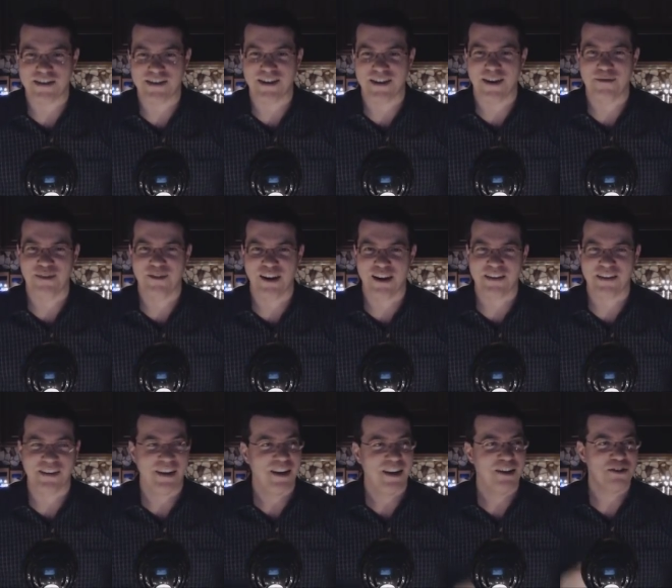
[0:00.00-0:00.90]
the
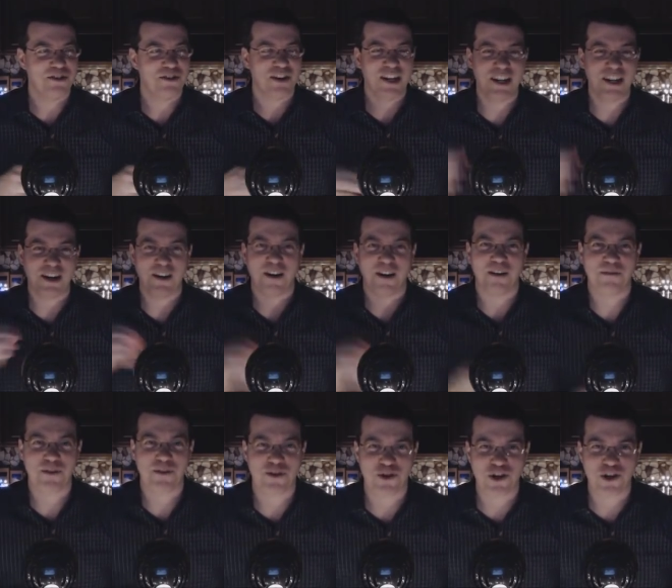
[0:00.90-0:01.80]
subject just to get it
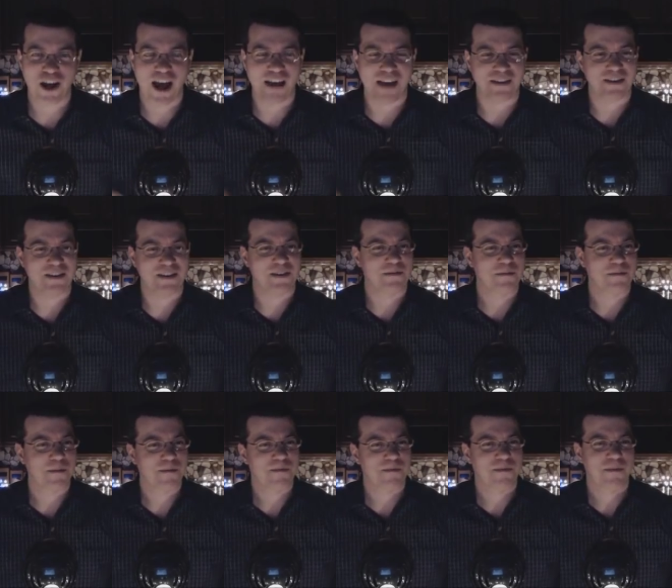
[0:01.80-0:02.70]
off his chest.
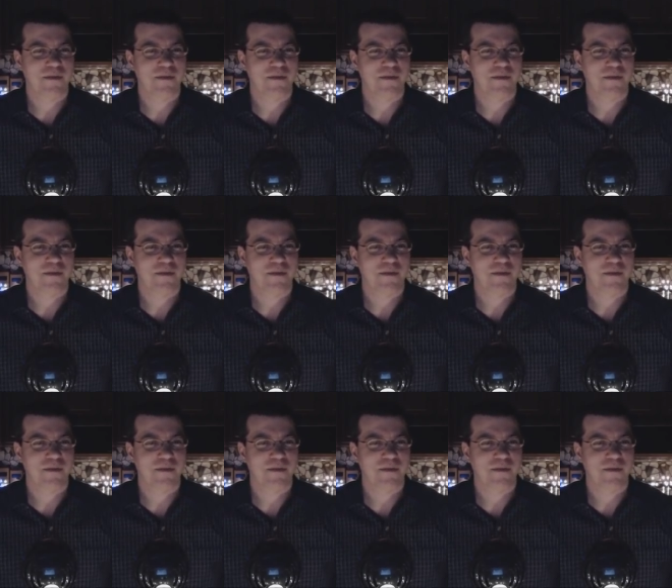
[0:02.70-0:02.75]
